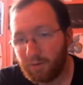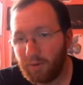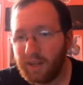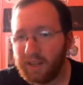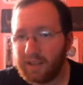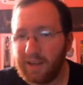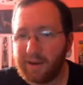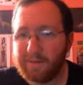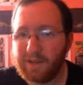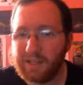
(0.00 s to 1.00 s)
Well,
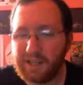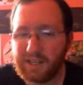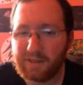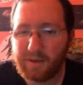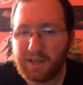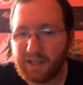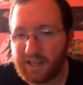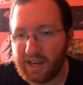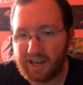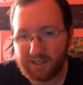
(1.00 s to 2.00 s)
that was not to be the
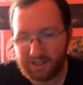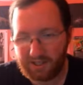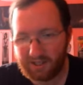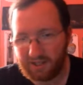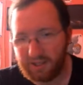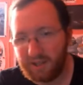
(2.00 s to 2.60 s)
case,